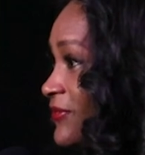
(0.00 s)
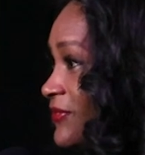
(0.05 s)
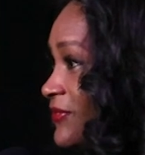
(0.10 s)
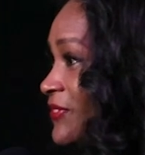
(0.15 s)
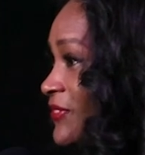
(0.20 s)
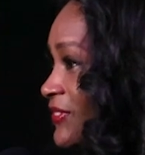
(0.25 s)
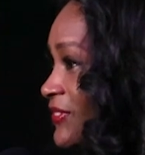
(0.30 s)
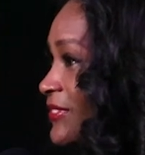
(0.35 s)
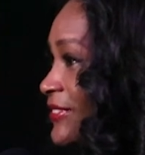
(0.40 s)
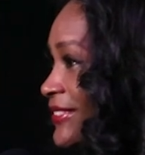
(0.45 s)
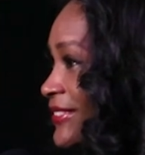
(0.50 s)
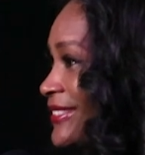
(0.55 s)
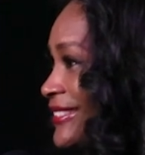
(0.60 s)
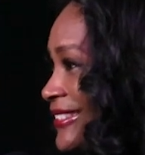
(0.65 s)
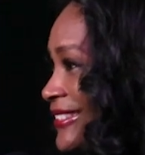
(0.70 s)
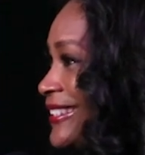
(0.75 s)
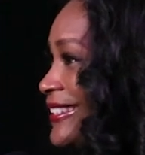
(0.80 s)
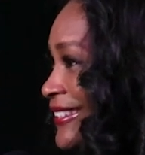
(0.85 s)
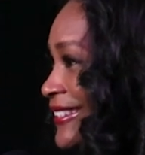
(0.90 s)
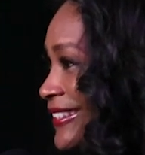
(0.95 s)
Other
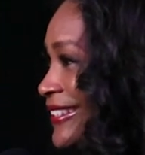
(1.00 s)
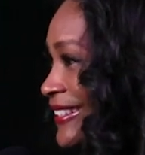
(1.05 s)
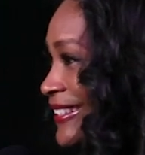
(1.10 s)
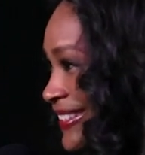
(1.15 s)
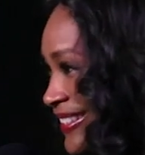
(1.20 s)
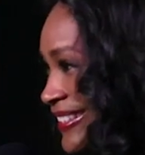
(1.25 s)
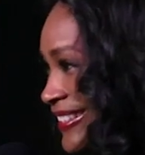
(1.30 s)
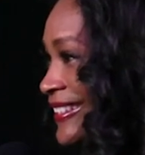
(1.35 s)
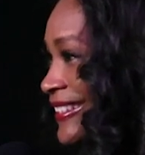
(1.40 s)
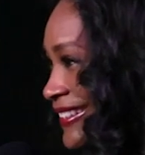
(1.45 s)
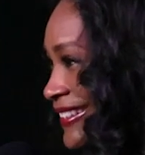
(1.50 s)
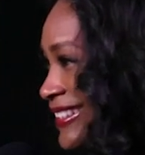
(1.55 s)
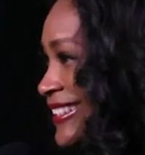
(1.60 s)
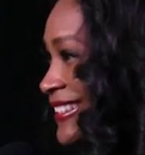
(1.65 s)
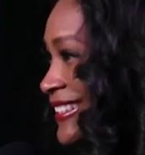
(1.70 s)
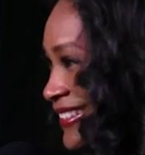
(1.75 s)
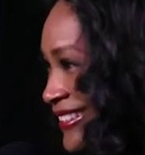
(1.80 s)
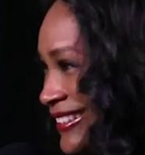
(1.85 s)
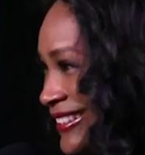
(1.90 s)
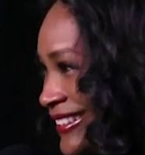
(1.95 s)
kids are just
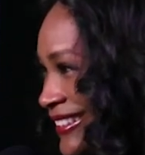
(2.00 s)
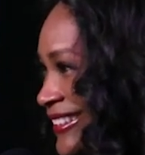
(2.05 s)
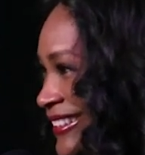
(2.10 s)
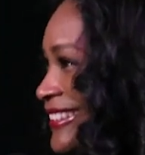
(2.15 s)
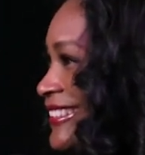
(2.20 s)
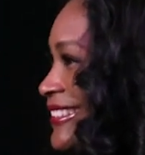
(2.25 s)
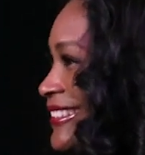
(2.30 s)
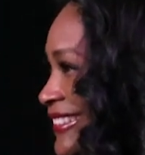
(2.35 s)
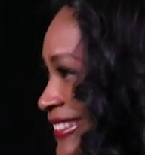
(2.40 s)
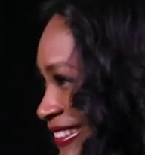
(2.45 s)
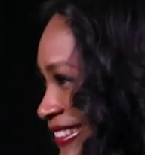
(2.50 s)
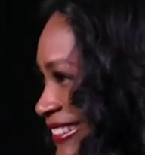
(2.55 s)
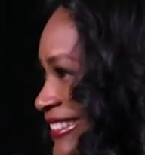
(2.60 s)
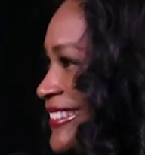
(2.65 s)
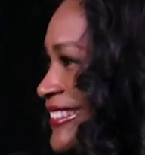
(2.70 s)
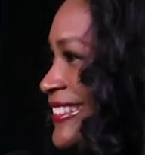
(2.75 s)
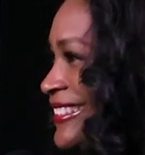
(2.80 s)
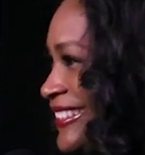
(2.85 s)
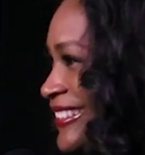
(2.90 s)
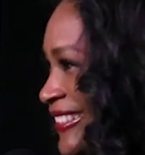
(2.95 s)
fine. They can sit there
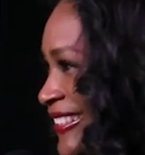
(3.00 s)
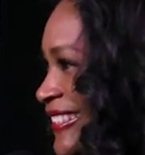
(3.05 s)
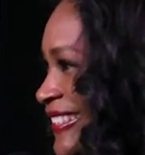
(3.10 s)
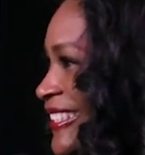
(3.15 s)
and behave